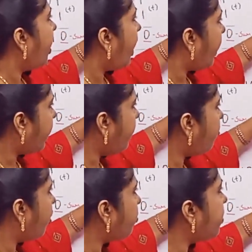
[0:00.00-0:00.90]
Again
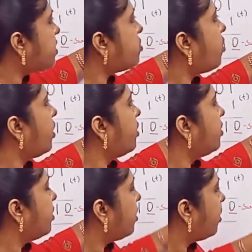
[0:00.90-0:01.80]
1 plus
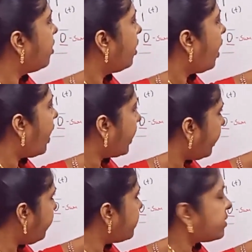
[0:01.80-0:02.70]
1,
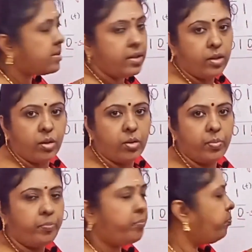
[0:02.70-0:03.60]
again a 0.
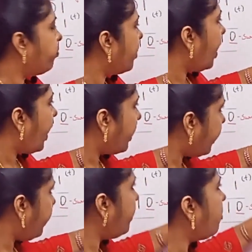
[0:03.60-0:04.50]

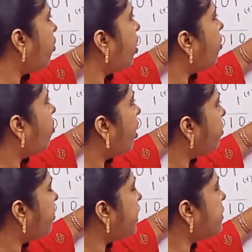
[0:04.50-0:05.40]
Again a
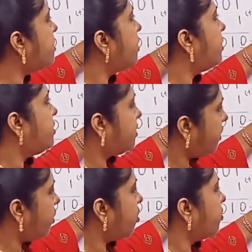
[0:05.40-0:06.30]
1 plus
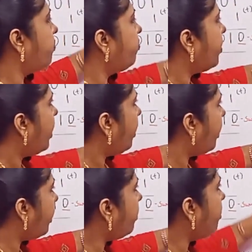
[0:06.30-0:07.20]
0.
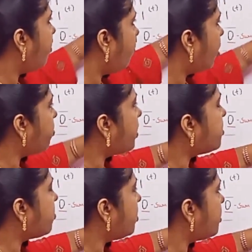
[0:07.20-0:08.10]
Here 1
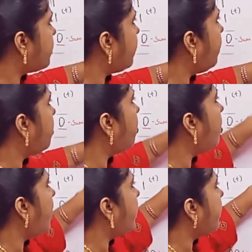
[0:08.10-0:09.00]
plus 1
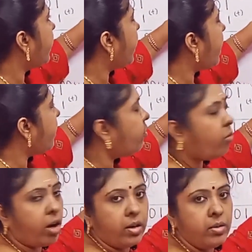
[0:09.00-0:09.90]
0, the carry
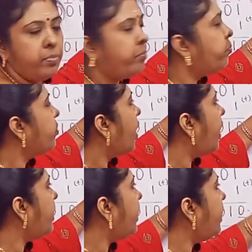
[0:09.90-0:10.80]
1
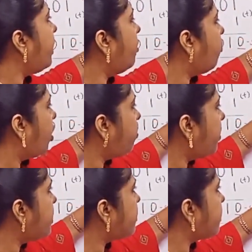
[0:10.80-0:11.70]
and here 1
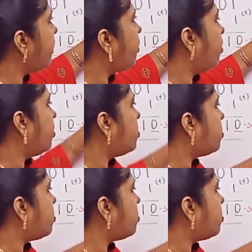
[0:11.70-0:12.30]
plus 0.